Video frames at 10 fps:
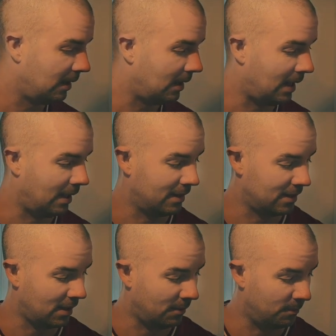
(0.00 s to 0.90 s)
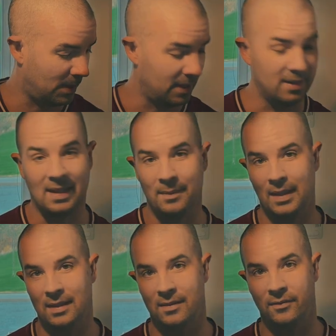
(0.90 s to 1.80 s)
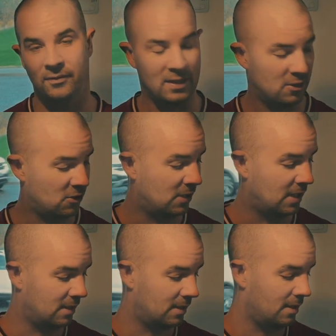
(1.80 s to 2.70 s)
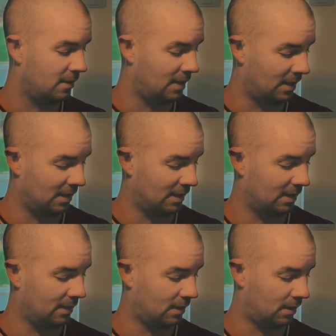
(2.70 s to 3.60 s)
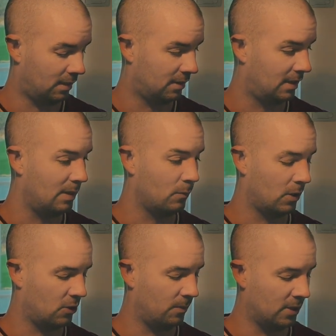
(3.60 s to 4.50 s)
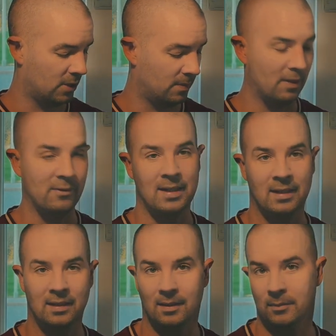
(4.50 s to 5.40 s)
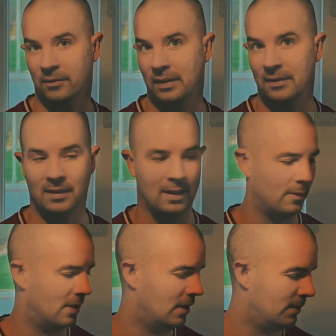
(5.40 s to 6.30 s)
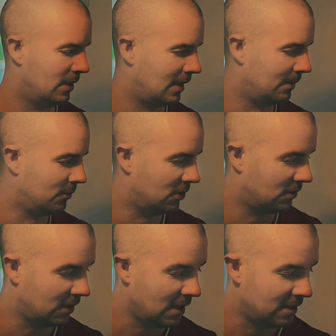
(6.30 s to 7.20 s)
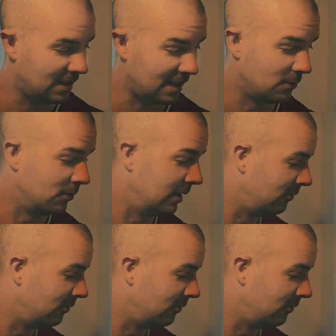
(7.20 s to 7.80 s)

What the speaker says: And by the time that's finished cooking, then the quinoa should be just about ready, and we'll flavour that with a little bit of lime juice. So that's all the